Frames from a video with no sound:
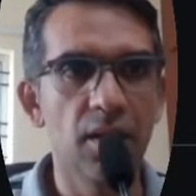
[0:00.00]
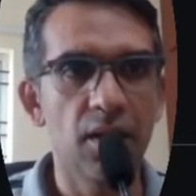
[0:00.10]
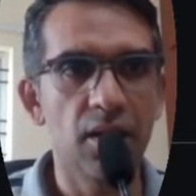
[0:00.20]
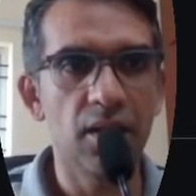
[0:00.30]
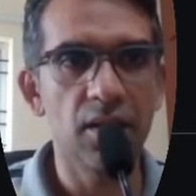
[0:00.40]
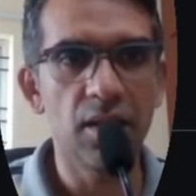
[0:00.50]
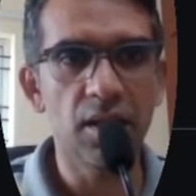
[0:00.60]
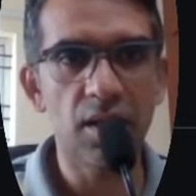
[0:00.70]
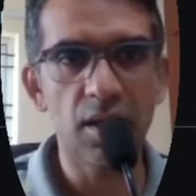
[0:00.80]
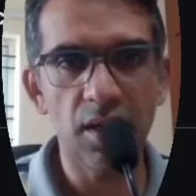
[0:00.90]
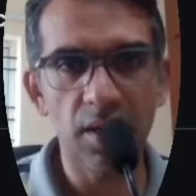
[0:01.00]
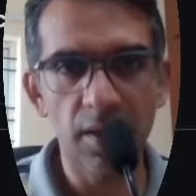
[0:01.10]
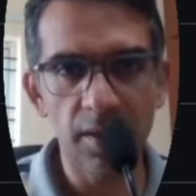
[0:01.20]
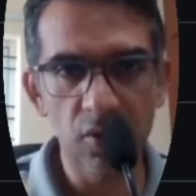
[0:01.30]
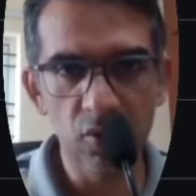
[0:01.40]
another
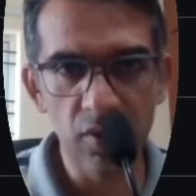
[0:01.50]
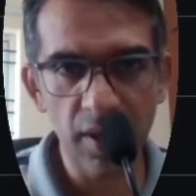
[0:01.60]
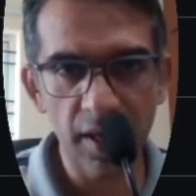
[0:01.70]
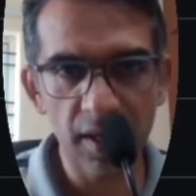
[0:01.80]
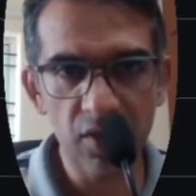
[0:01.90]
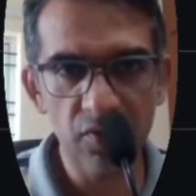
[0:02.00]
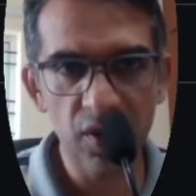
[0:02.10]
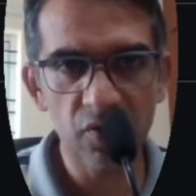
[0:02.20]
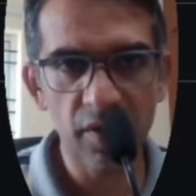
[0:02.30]
uh, use case which